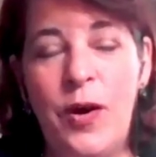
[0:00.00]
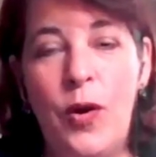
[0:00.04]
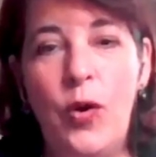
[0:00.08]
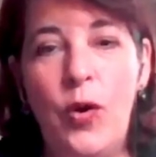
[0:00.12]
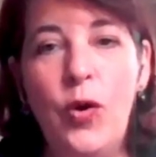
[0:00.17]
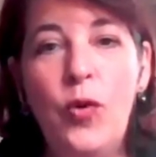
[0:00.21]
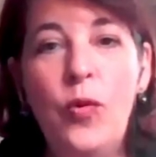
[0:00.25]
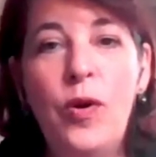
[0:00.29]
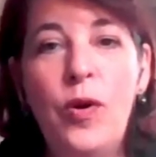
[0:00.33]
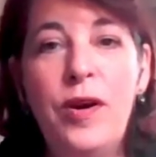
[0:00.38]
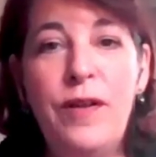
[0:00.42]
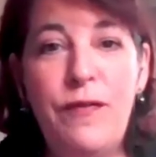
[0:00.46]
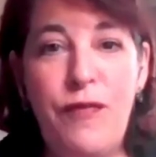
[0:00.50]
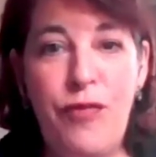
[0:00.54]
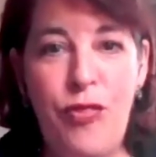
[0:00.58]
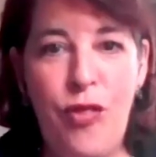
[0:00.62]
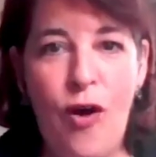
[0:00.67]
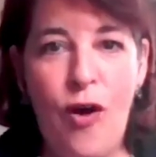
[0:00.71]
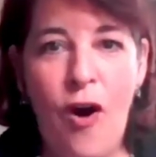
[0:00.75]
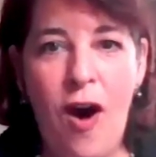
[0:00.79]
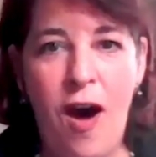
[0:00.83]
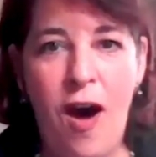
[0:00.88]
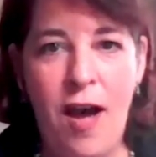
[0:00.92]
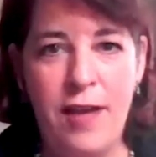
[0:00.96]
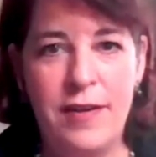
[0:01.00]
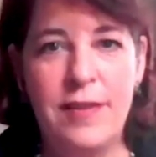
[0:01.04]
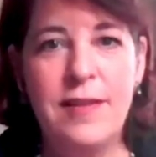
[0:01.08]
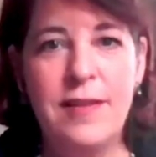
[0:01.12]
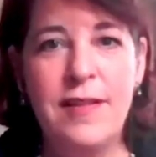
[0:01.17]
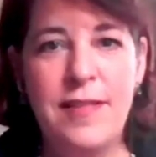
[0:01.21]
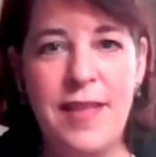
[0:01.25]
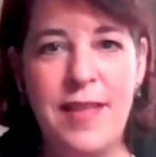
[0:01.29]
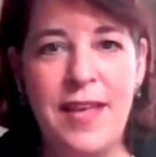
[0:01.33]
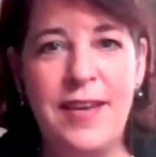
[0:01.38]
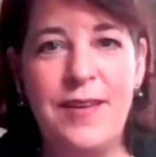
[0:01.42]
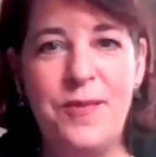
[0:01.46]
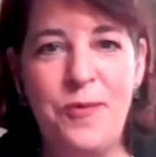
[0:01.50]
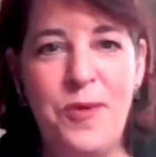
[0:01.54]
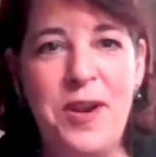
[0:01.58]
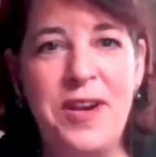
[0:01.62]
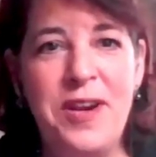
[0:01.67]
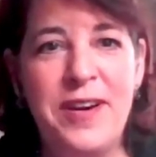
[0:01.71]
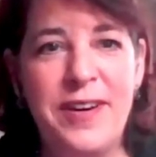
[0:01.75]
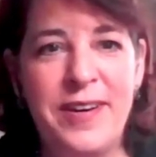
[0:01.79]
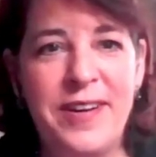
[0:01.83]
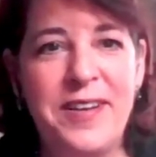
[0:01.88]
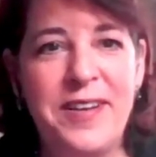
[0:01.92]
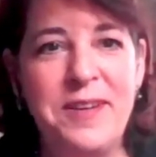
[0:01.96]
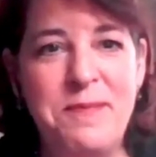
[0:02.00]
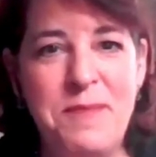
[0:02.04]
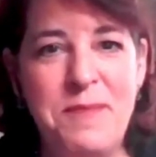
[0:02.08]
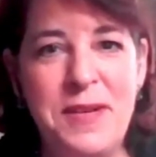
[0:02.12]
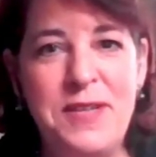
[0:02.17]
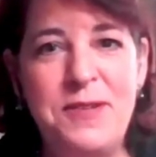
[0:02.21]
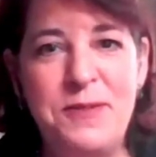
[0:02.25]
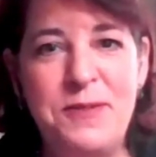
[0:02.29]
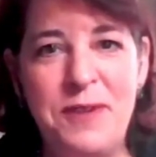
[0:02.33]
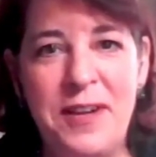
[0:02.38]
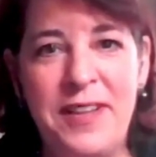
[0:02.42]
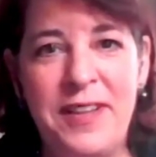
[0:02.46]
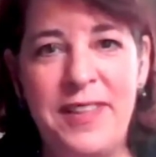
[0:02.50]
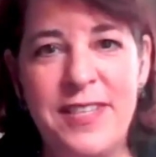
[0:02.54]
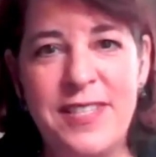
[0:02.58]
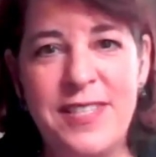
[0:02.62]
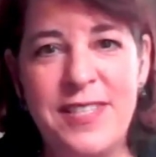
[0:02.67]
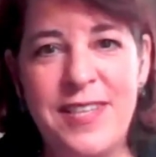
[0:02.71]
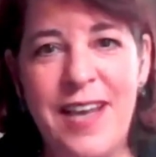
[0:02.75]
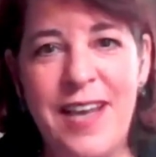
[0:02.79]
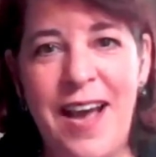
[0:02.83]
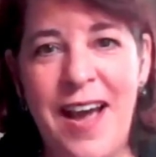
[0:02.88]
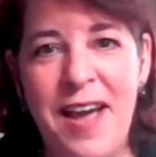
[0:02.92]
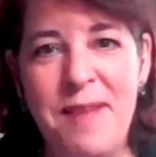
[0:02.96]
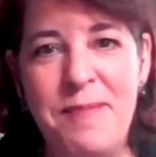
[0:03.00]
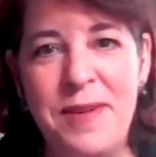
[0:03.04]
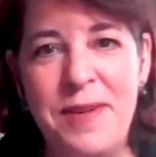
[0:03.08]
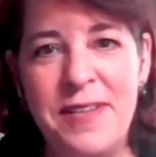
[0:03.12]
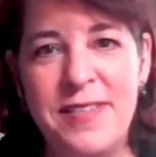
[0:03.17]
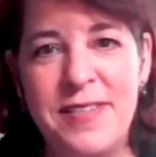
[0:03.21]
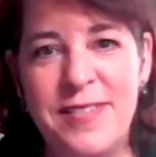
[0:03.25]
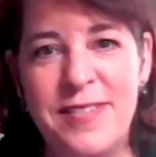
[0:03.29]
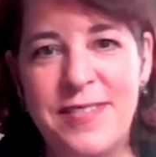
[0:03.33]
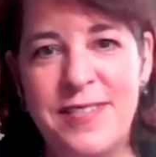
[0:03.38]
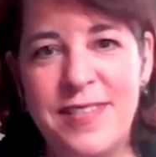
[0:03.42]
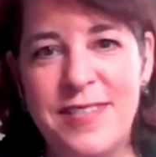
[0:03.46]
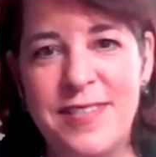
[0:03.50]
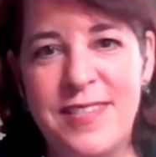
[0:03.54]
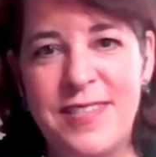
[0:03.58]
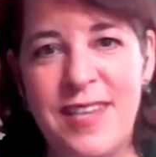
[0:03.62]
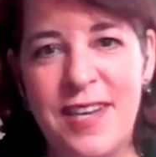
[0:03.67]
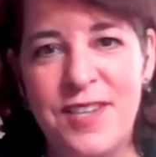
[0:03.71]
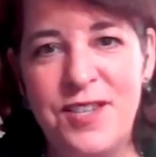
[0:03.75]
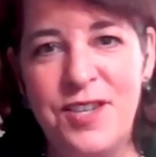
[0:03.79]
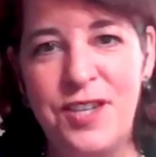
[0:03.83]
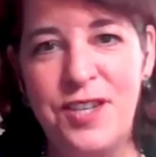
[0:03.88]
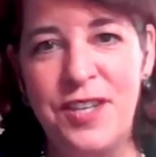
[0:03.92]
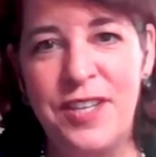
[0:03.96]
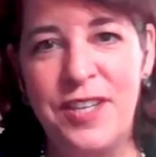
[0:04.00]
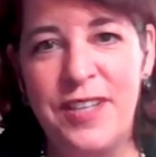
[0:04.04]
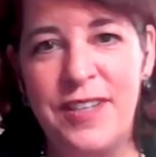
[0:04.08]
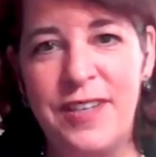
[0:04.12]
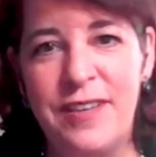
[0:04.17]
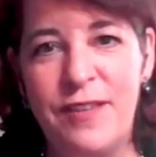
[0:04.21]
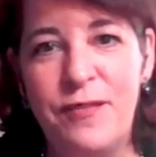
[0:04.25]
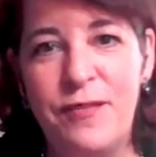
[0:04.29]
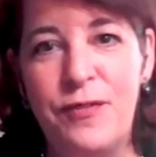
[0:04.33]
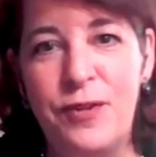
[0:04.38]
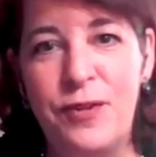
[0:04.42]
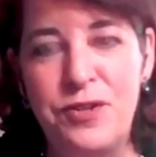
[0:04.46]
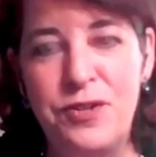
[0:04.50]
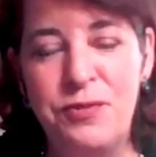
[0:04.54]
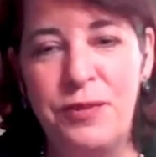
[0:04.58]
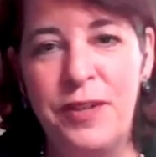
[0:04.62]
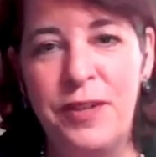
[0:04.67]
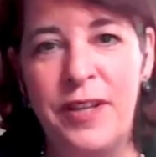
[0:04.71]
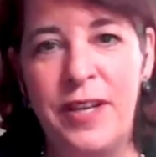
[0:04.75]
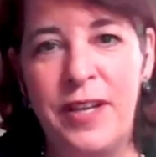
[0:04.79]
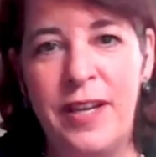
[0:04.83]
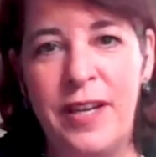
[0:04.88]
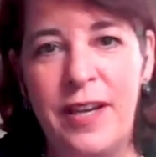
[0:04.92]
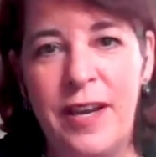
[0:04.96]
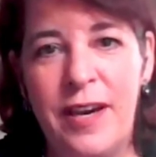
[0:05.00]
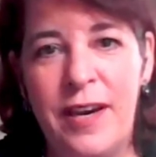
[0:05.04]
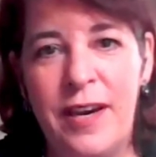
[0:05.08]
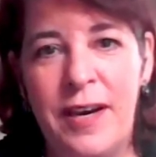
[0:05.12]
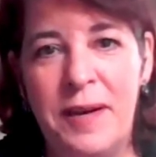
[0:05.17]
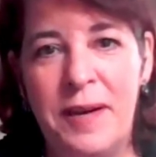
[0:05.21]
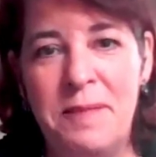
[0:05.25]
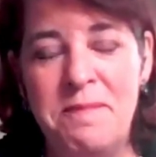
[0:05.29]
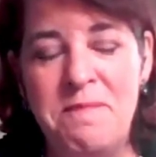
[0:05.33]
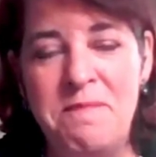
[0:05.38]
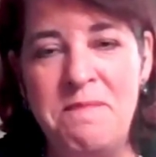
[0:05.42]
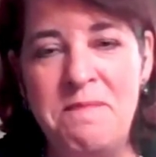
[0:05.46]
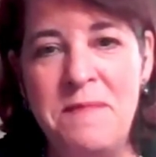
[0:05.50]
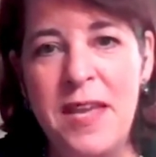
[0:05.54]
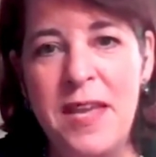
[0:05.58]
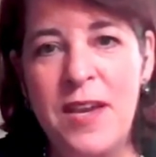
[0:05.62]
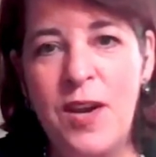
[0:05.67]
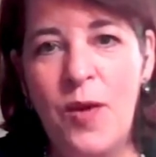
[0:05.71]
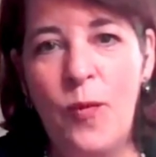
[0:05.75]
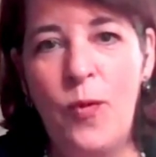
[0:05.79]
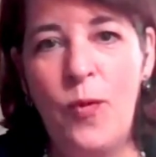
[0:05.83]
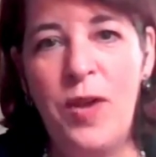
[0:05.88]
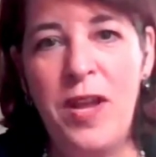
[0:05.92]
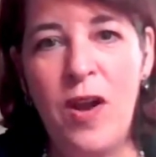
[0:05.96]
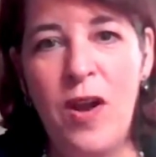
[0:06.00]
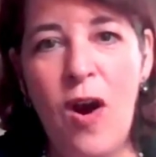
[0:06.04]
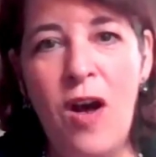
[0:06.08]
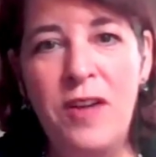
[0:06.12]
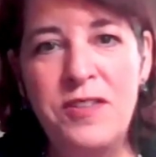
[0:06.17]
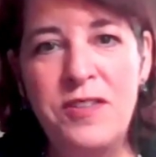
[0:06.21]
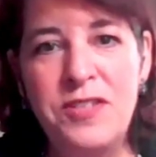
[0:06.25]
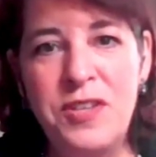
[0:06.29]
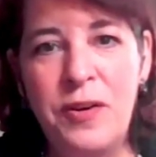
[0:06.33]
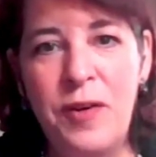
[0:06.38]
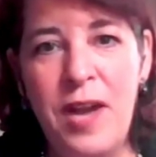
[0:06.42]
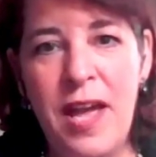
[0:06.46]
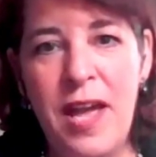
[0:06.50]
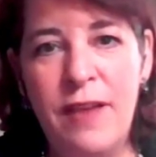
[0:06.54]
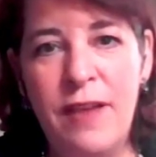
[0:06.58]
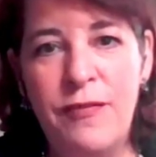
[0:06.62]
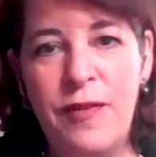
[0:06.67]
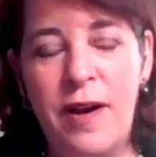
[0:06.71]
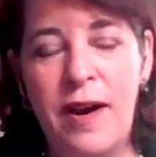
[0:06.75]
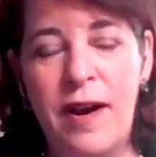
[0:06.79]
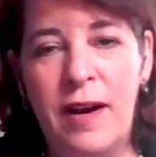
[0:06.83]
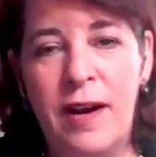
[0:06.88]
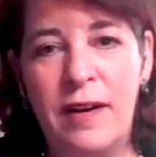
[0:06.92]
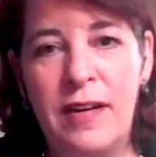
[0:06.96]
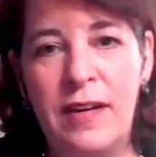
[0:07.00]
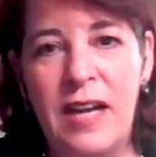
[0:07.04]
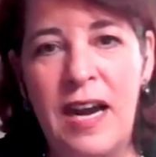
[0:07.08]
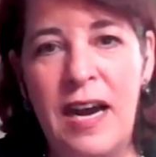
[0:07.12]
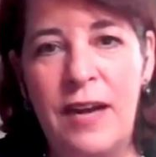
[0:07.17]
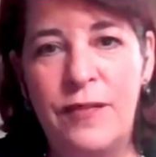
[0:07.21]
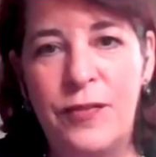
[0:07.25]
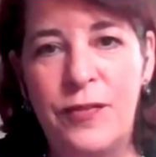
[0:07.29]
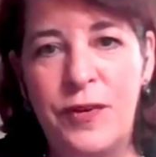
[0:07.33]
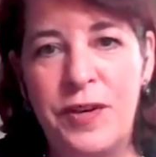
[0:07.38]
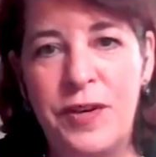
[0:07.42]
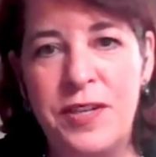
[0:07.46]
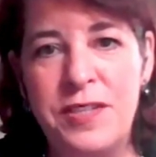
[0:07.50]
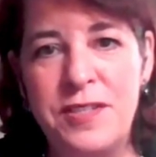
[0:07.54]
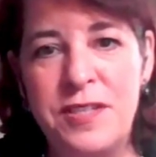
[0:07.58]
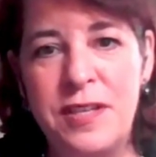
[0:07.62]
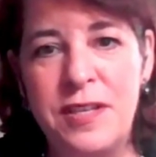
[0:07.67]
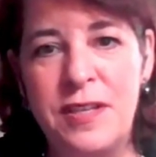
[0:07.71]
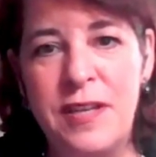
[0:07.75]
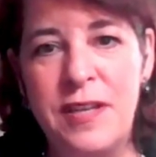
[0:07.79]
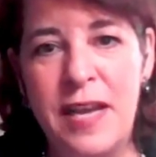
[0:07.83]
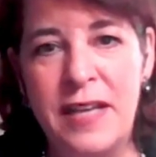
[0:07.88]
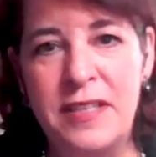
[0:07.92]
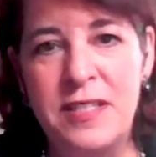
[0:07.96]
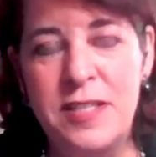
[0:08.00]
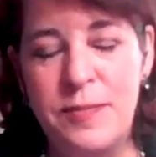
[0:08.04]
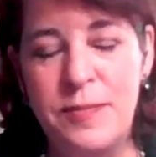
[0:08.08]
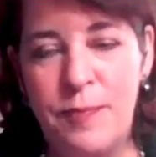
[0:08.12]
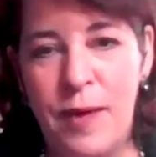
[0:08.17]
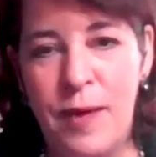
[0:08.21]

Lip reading: Who would have thought that we are going to be doing this IBIS session virtually? We also have our conference next